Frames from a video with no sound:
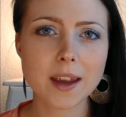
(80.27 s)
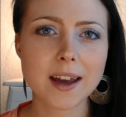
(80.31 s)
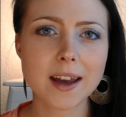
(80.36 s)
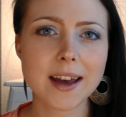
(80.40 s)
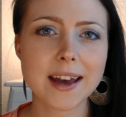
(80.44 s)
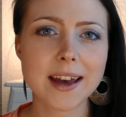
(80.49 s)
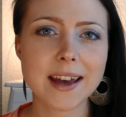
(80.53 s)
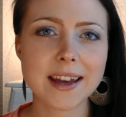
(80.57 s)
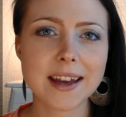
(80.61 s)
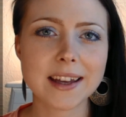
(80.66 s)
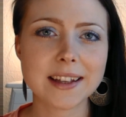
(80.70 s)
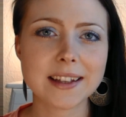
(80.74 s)

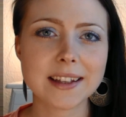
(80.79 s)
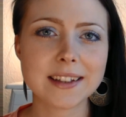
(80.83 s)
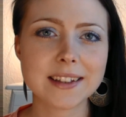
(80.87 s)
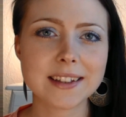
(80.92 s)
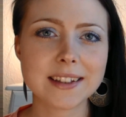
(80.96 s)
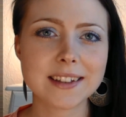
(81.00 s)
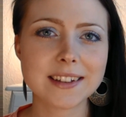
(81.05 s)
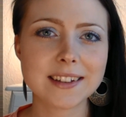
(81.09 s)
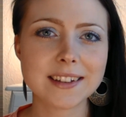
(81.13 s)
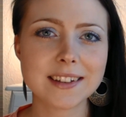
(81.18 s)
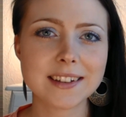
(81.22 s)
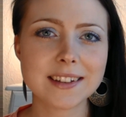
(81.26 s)

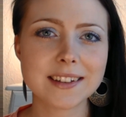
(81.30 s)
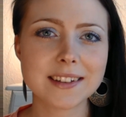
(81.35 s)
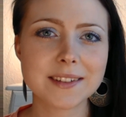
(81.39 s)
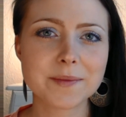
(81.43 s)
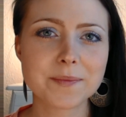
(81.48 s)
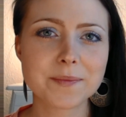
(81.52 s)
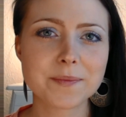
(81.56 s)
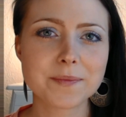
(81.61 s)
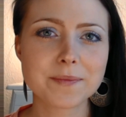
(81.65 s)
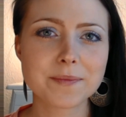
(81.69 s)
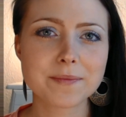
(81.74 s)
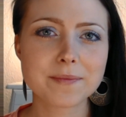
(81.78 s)

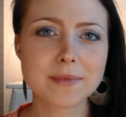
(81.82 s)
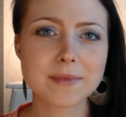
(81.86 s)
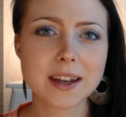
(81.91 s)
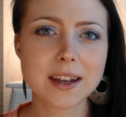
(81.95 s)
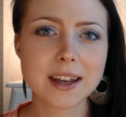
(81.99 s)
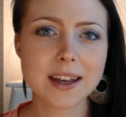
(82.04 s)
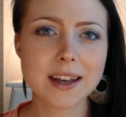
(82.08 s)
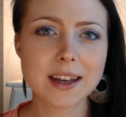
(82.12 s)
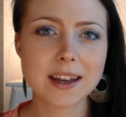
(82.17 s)
And